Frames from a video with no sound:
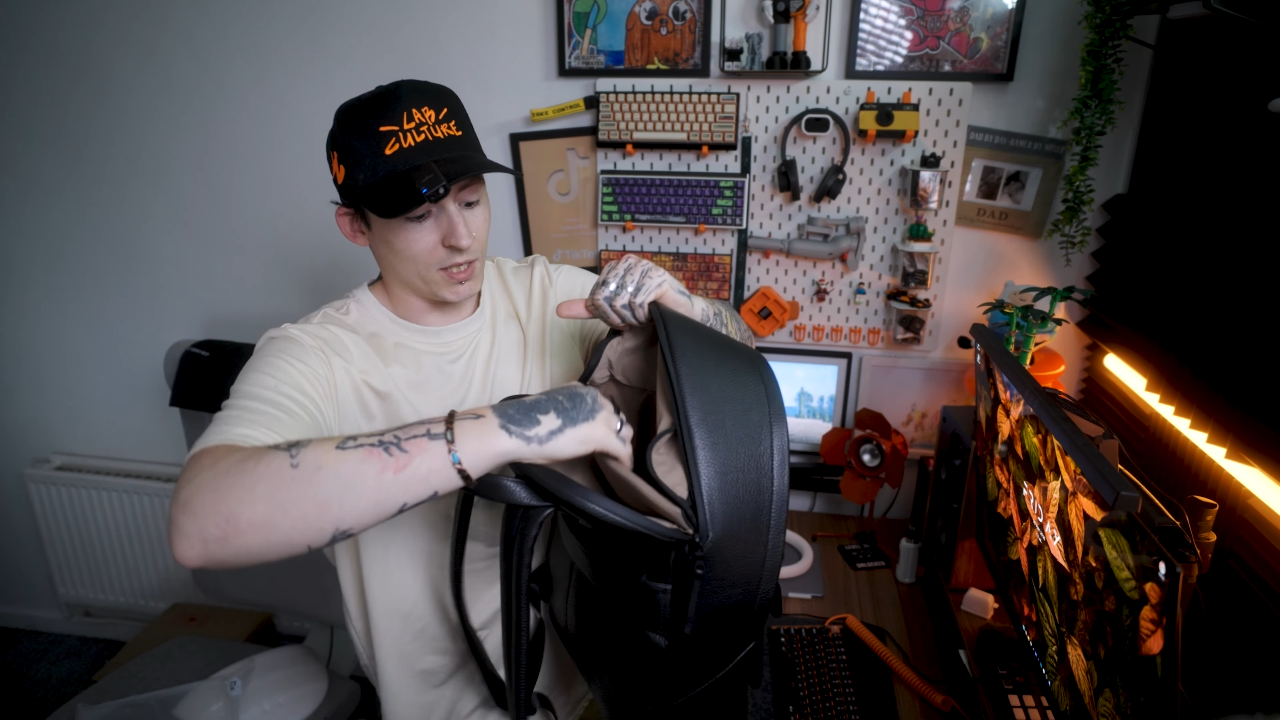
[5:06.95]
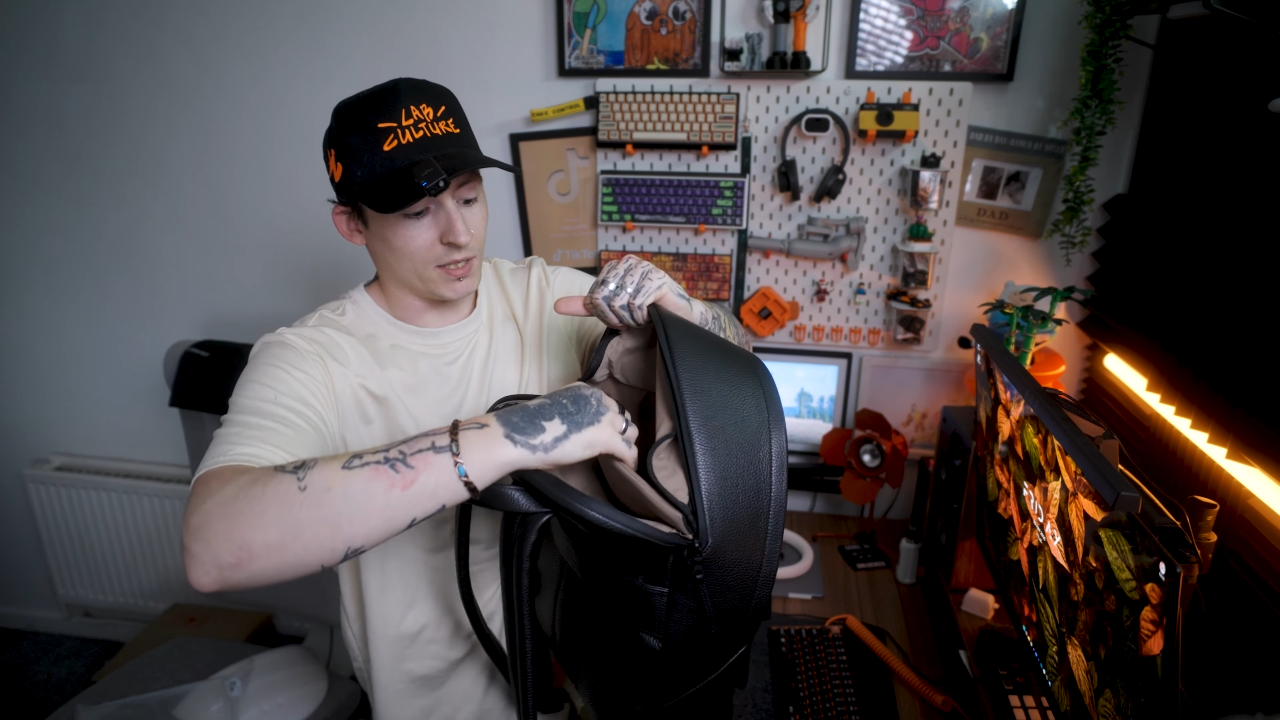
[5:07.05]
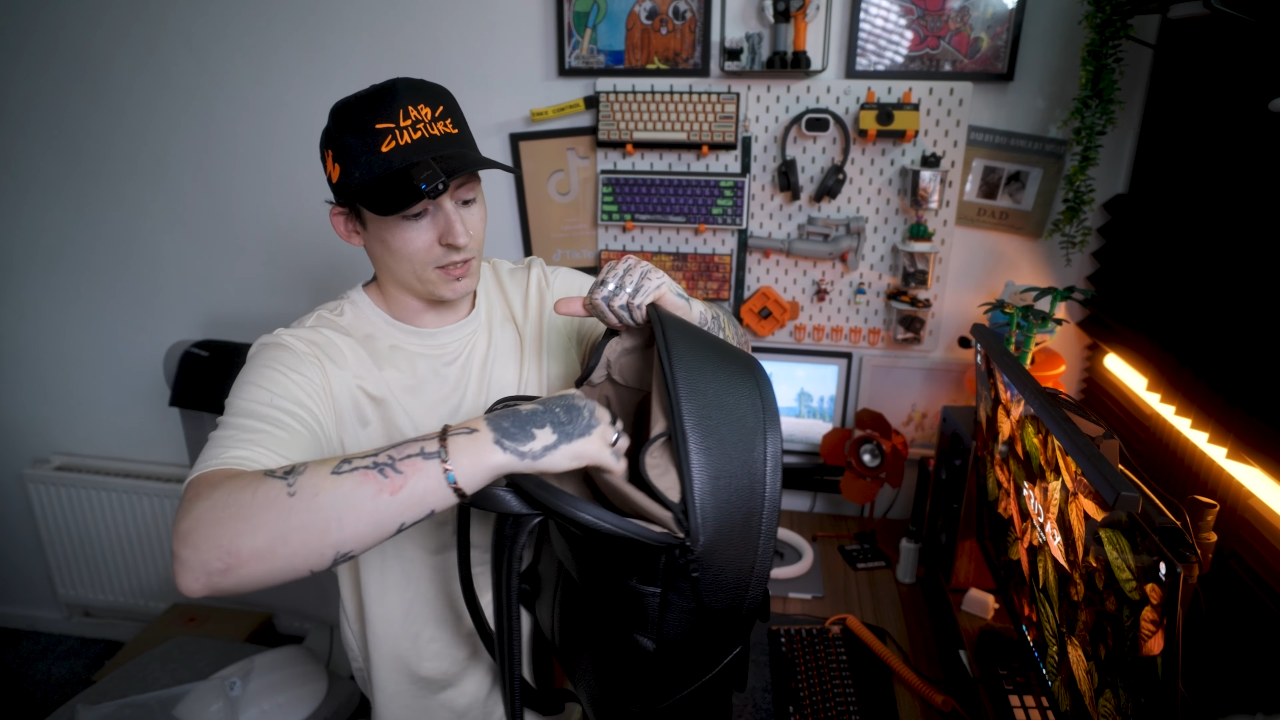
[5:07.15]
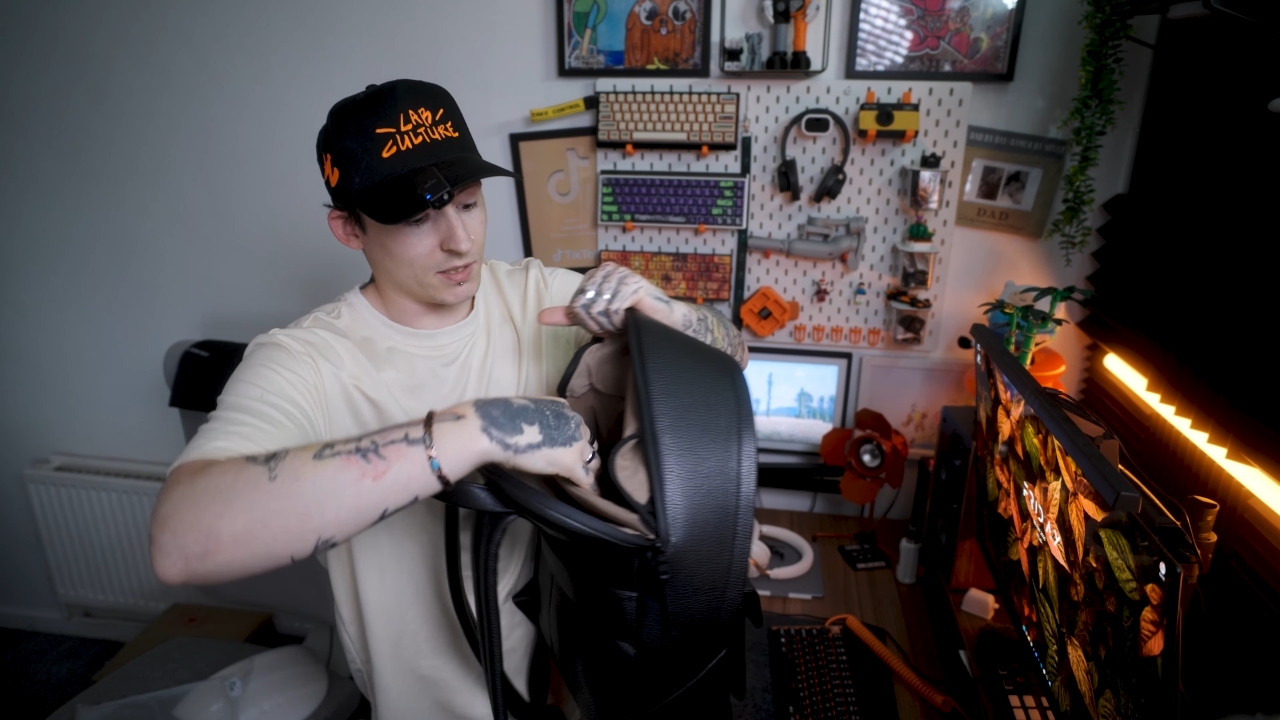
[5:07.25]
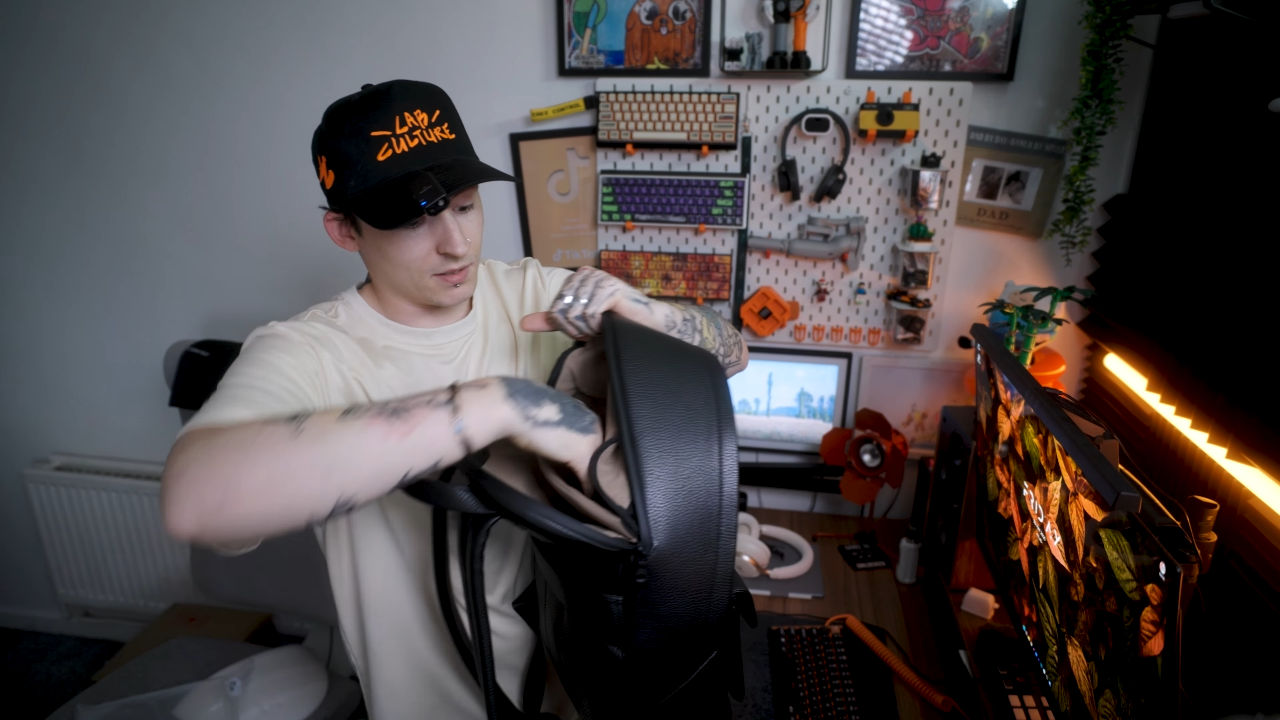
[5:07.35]

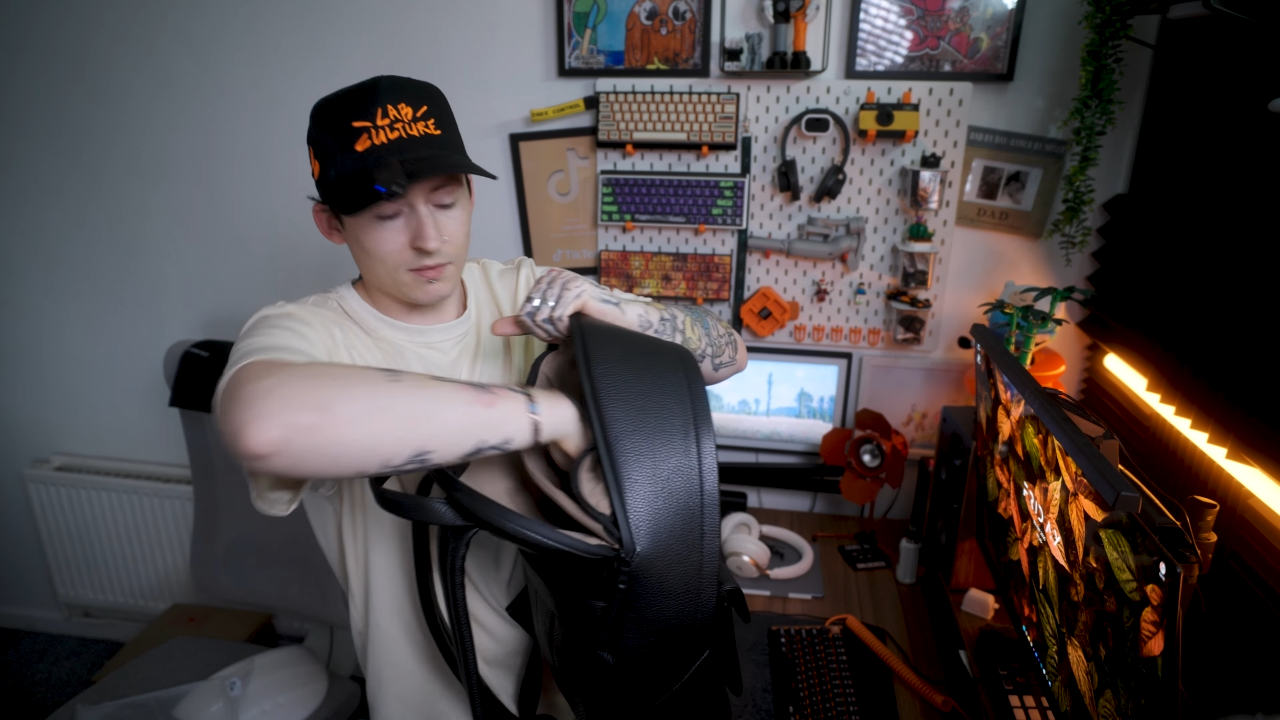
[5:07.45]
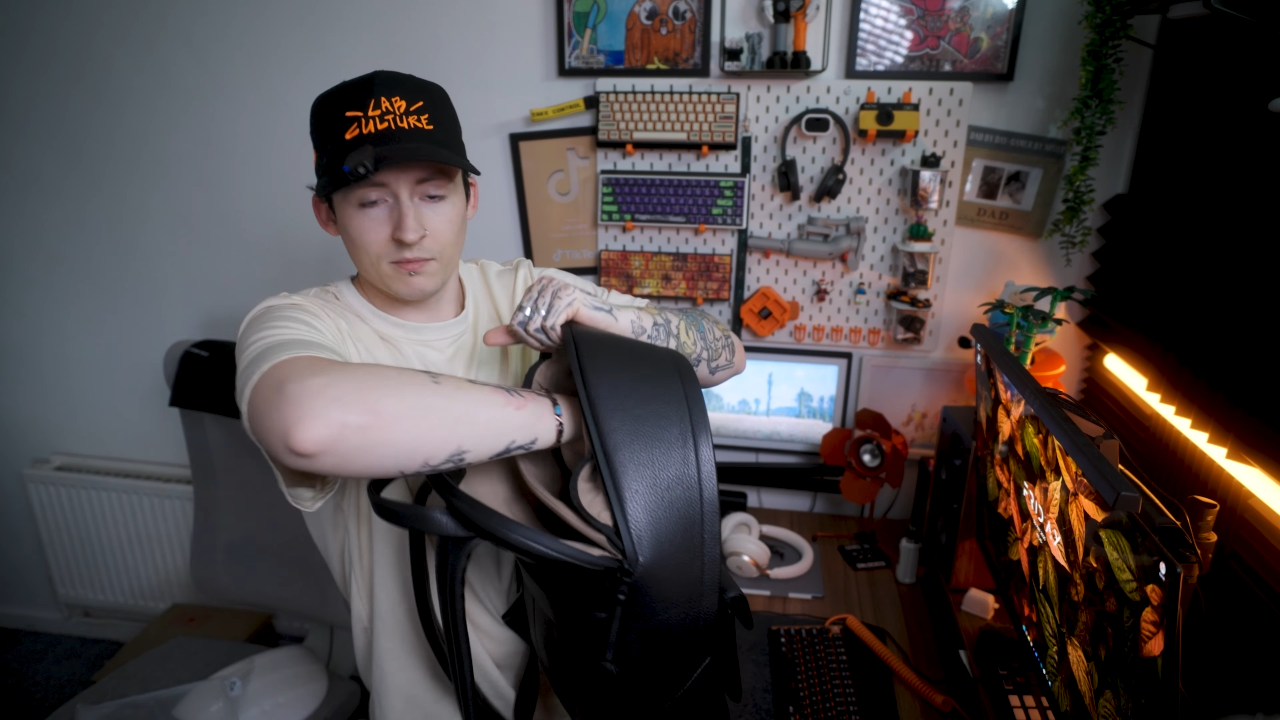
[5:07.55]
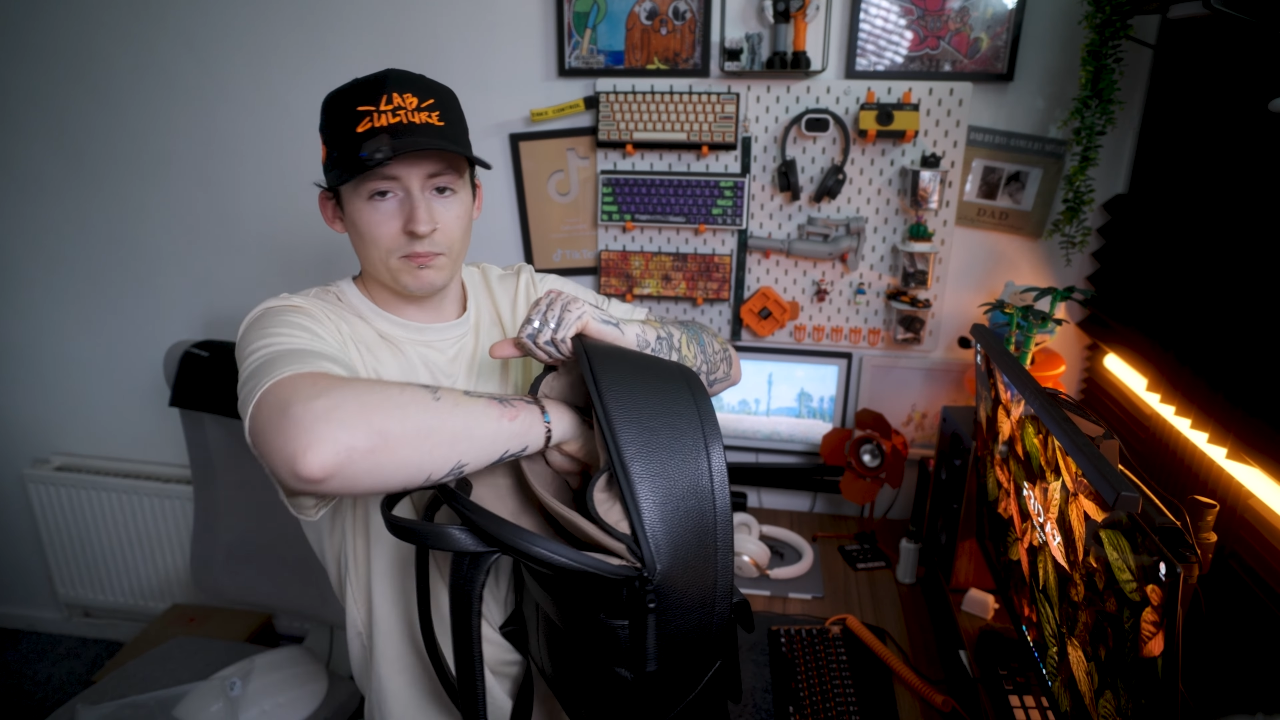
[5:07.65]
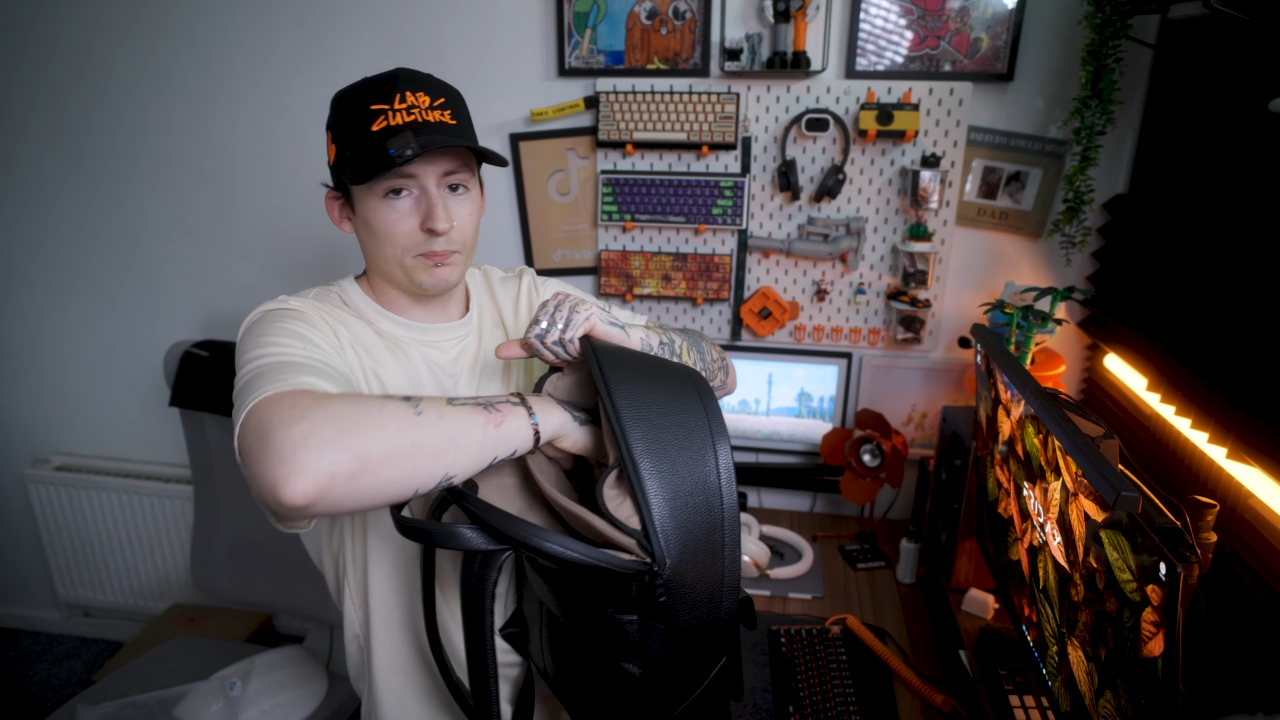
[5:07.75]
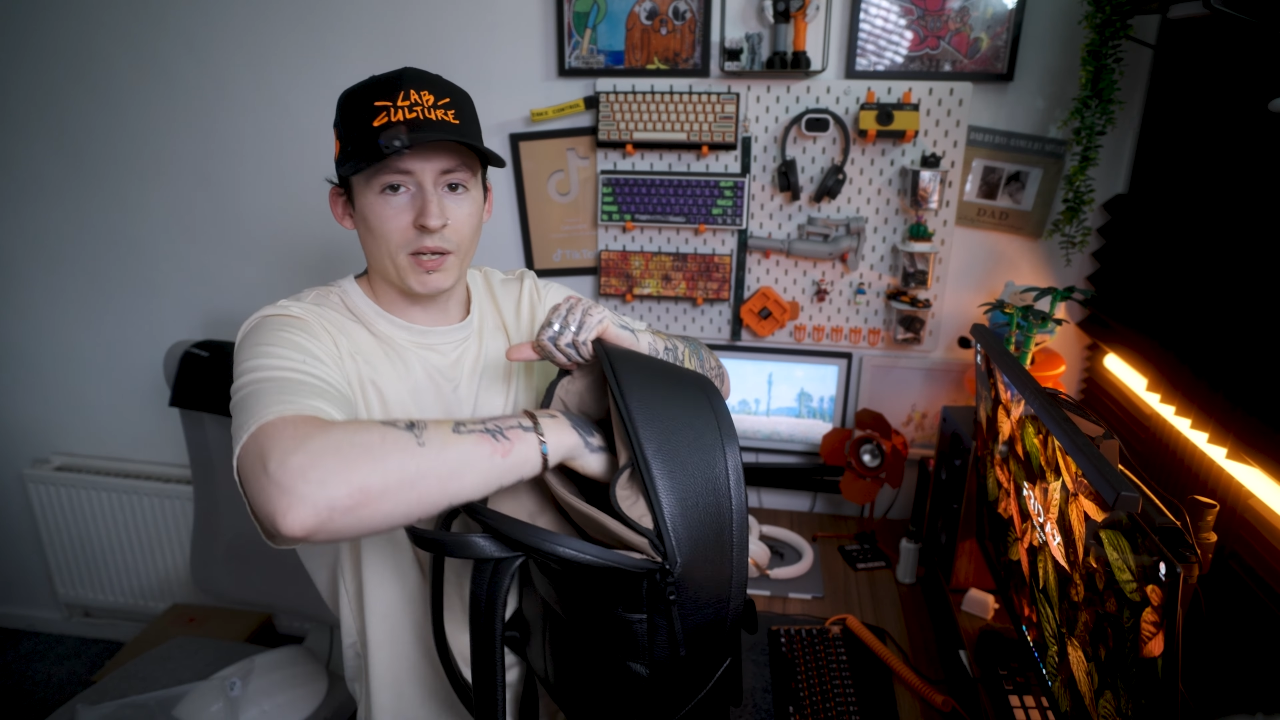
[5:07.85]
is
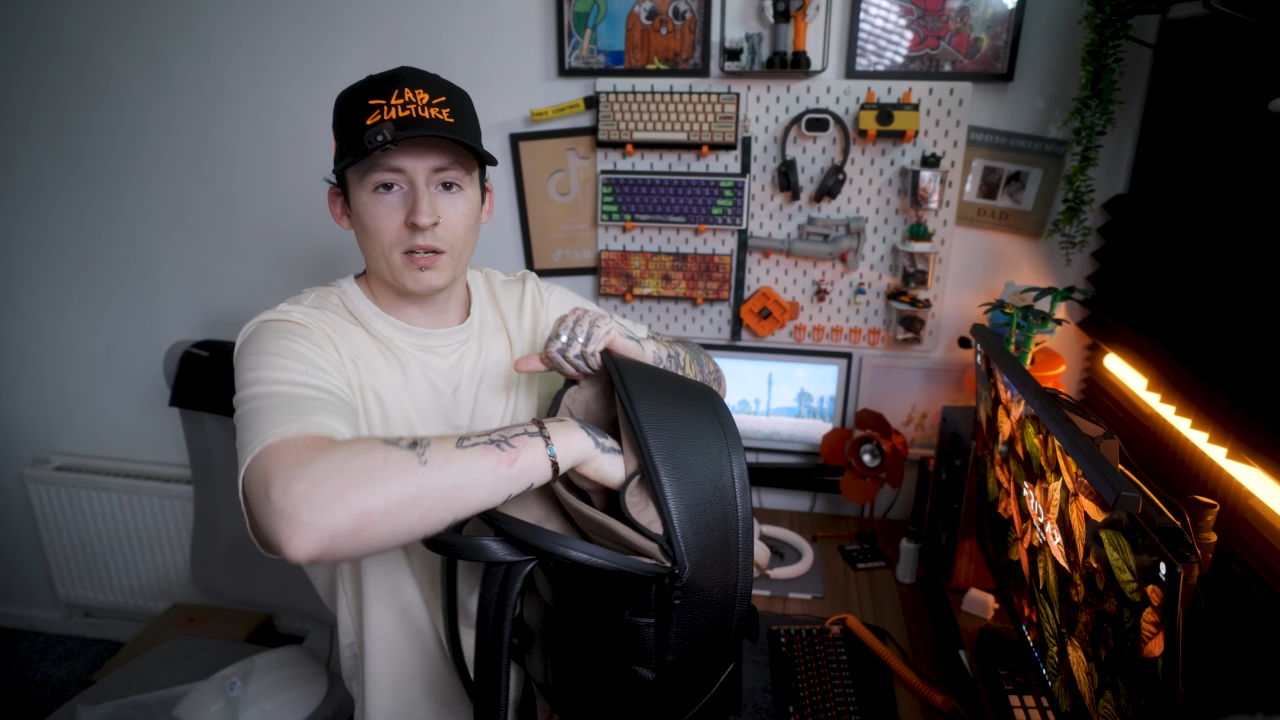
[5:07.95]
big